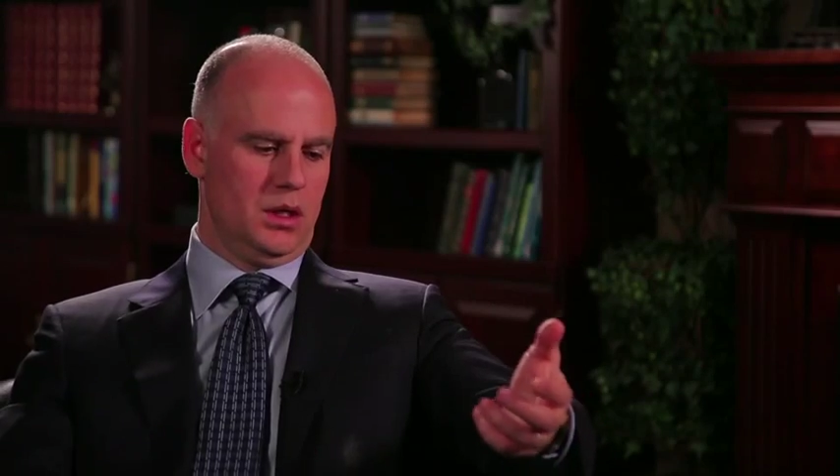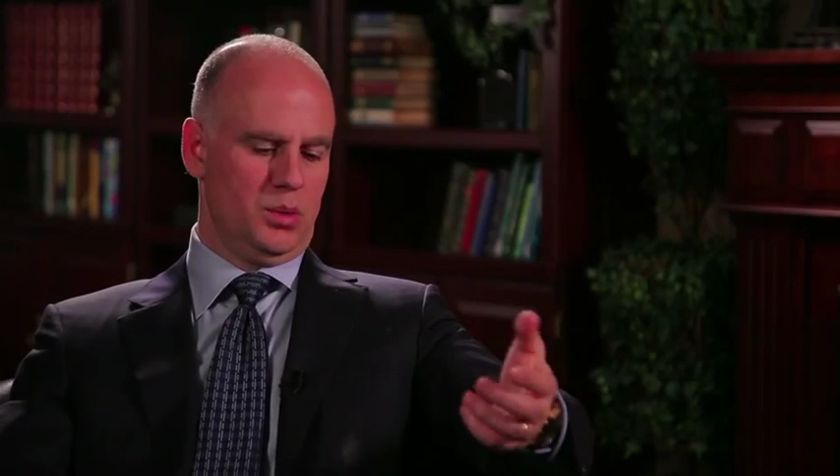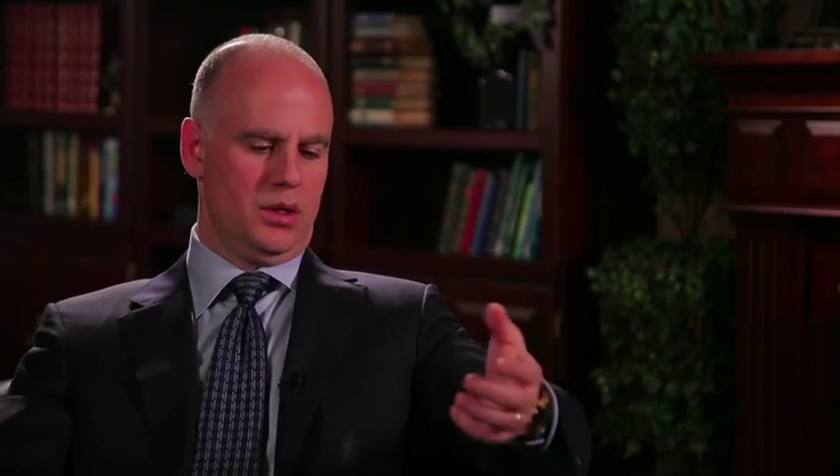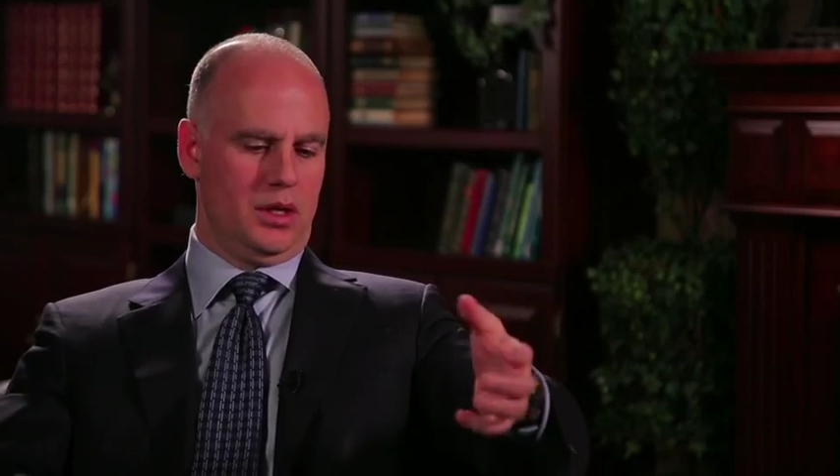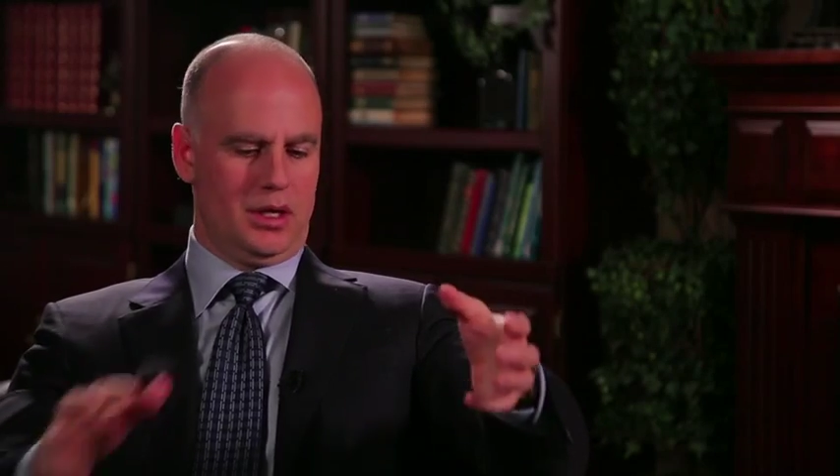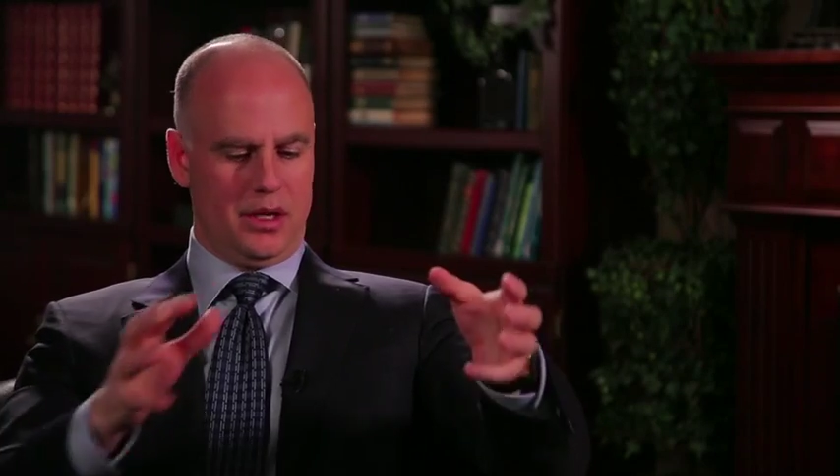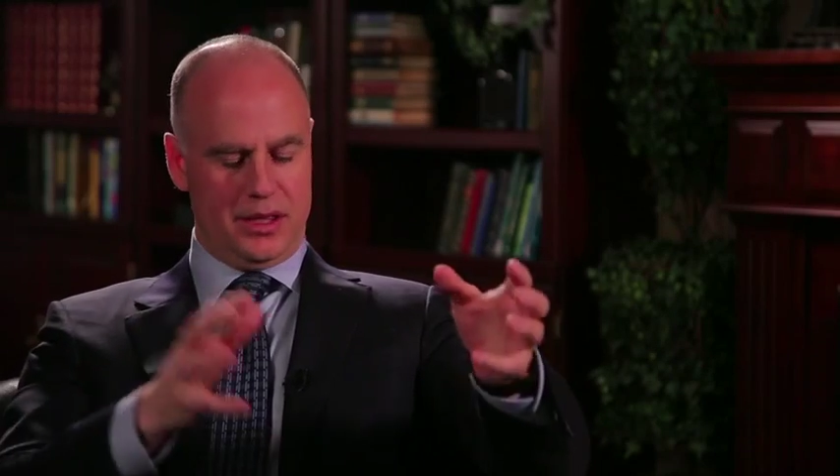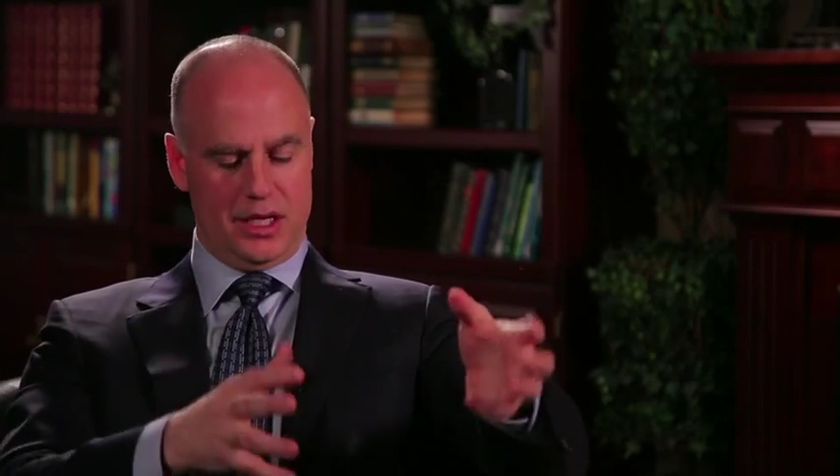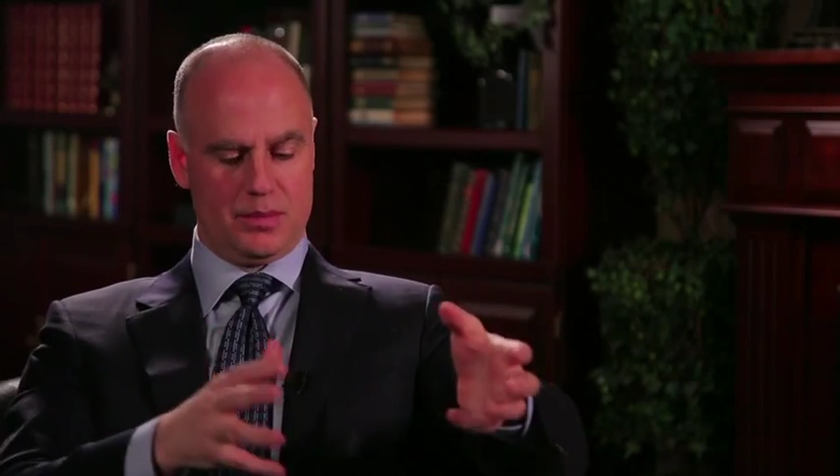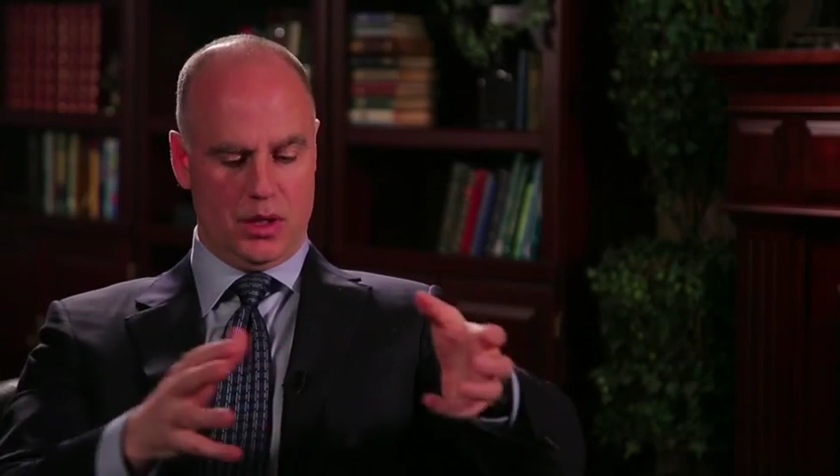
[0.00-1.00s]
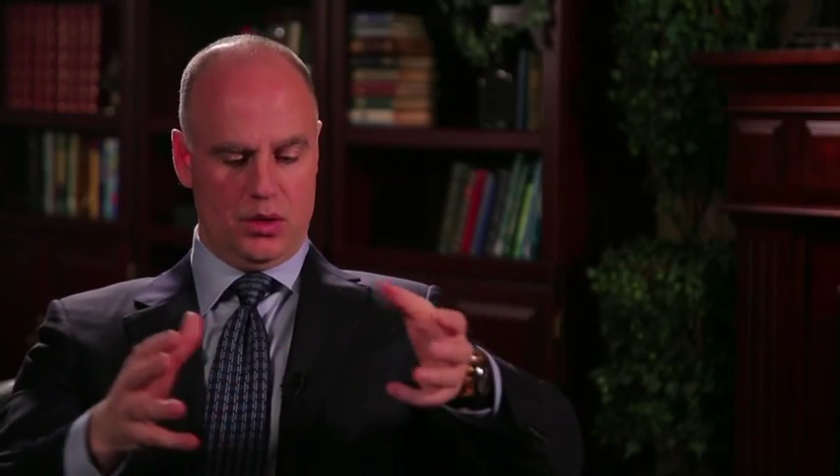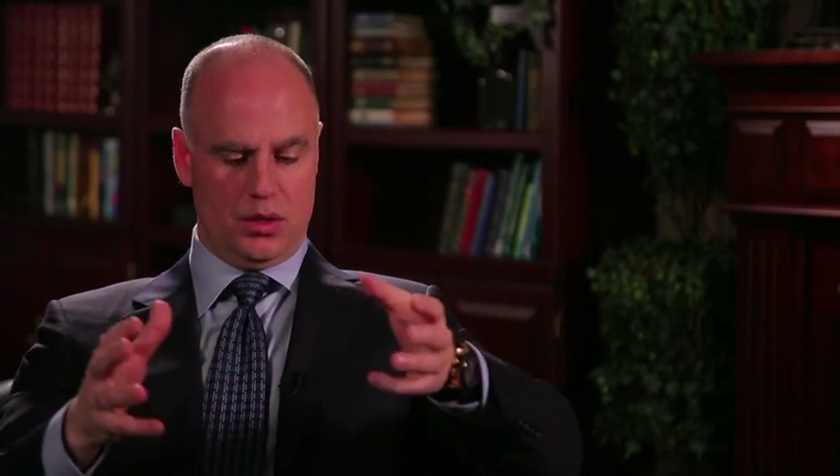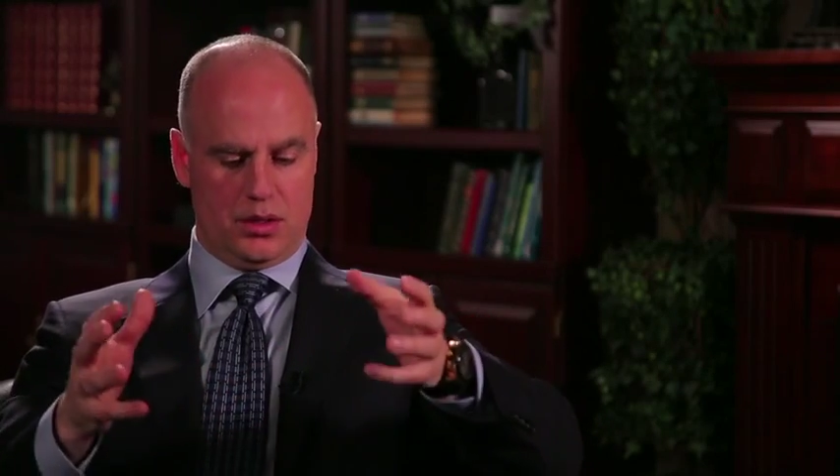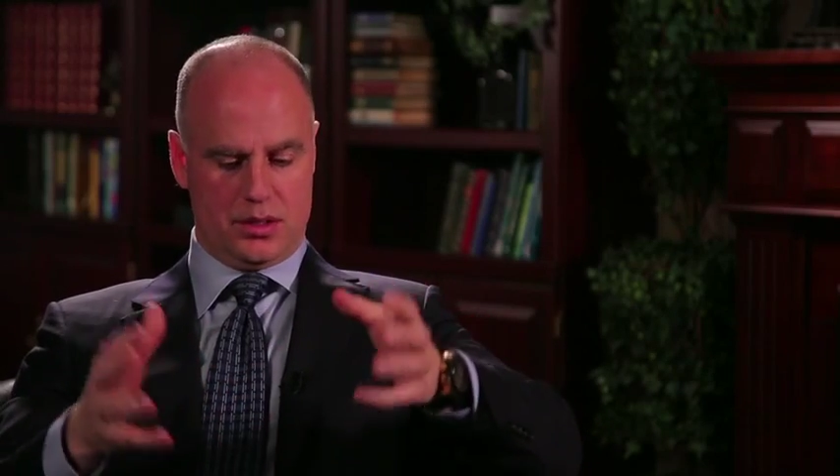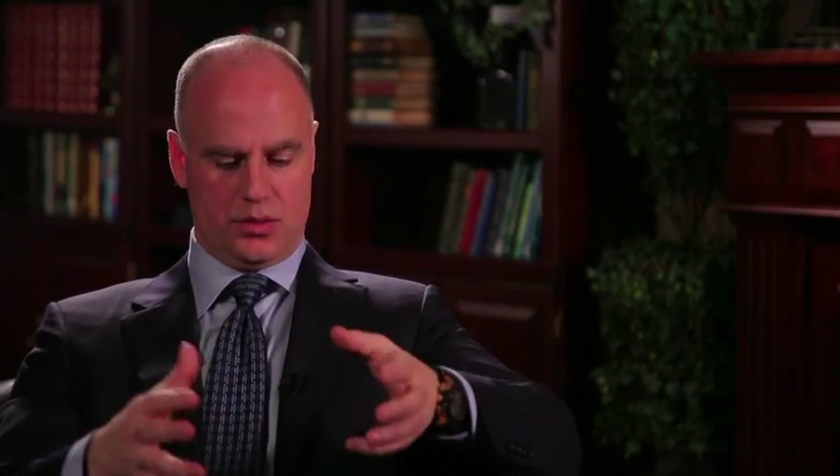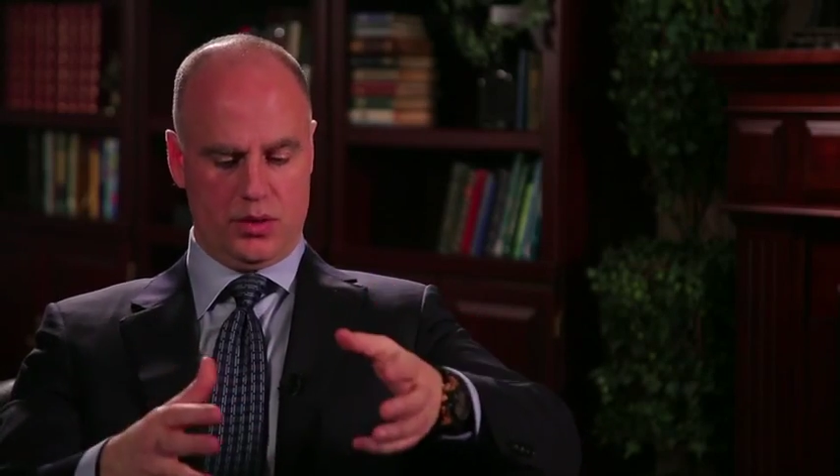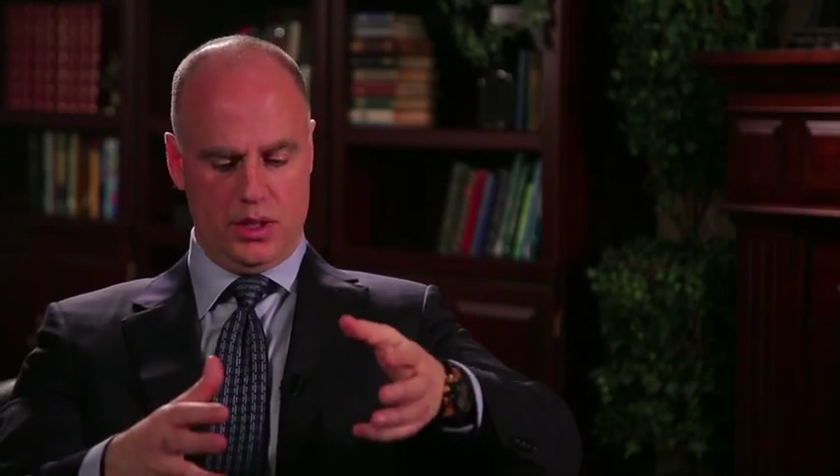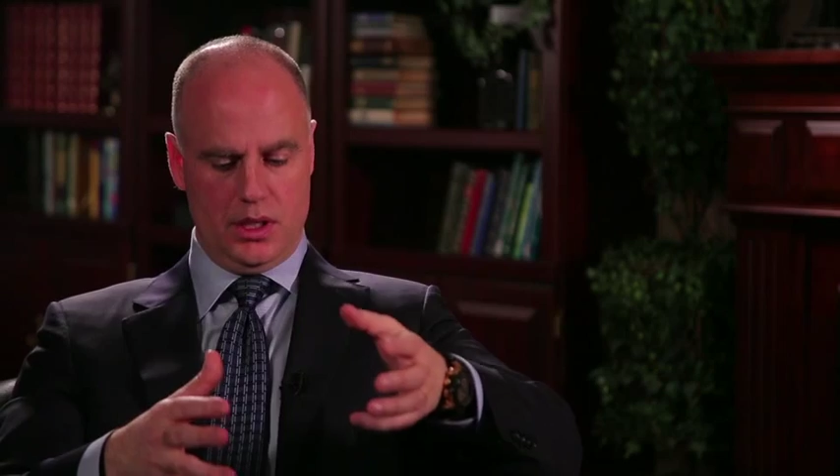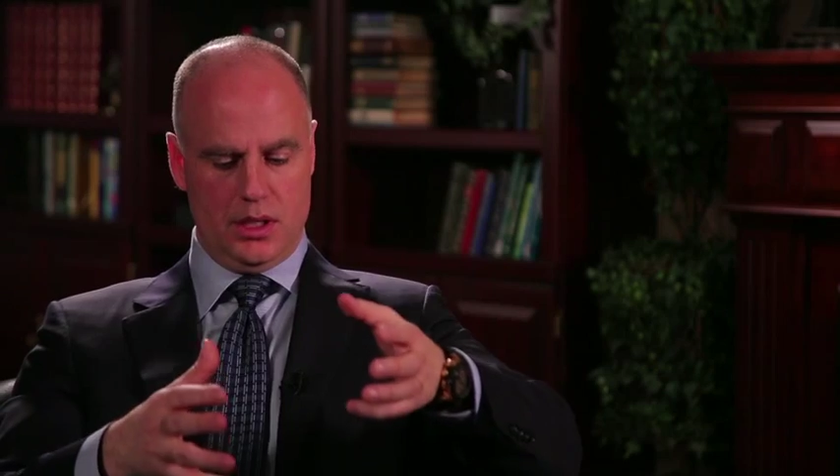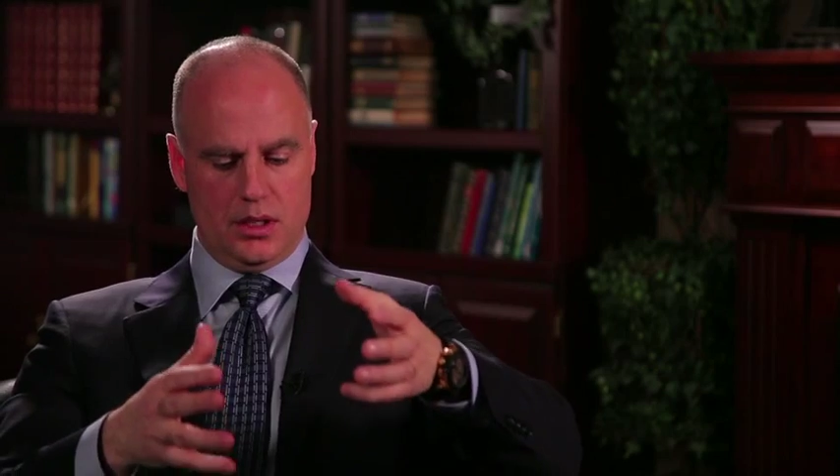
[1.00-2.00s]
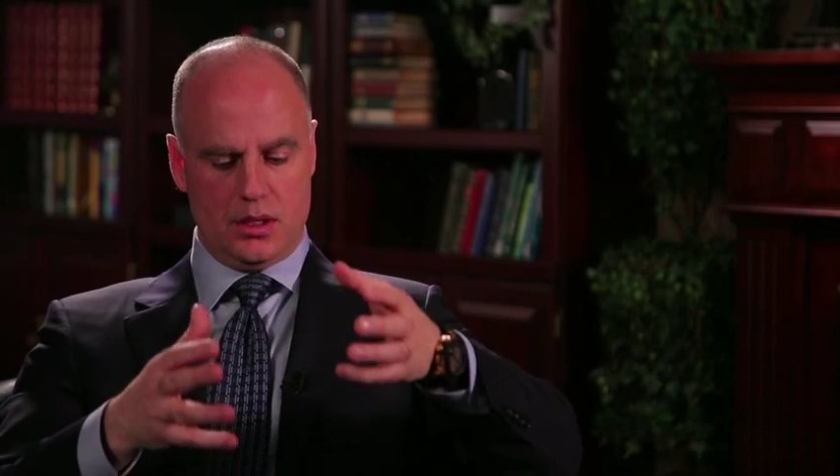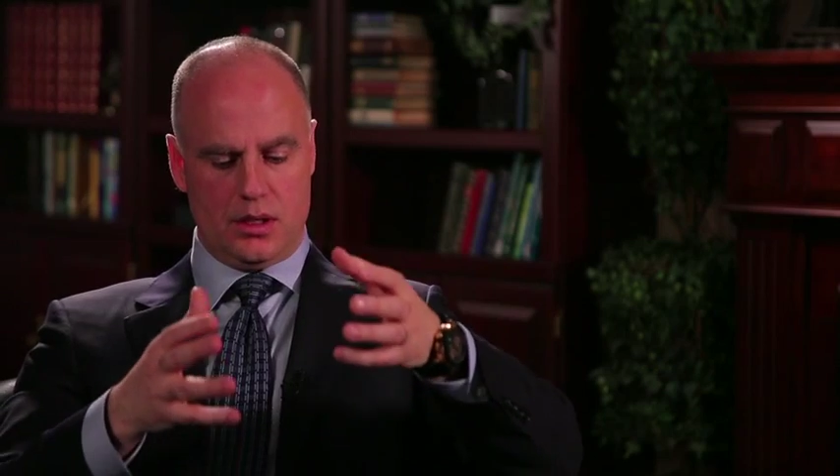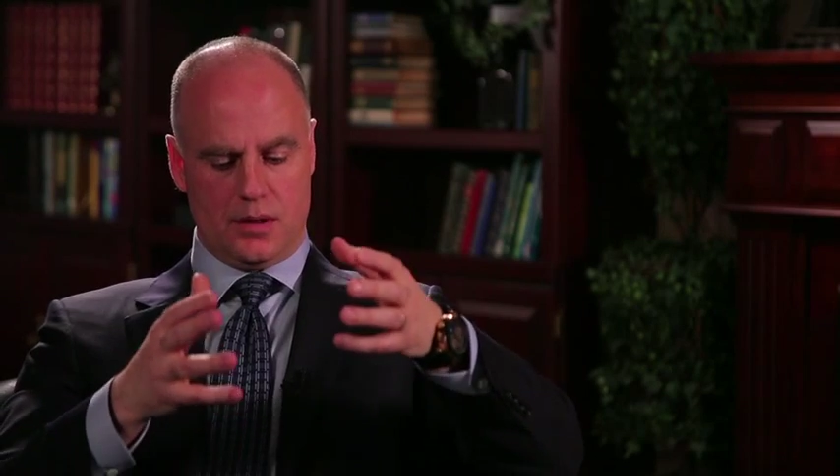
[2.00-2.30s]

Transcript: Well, you can think about three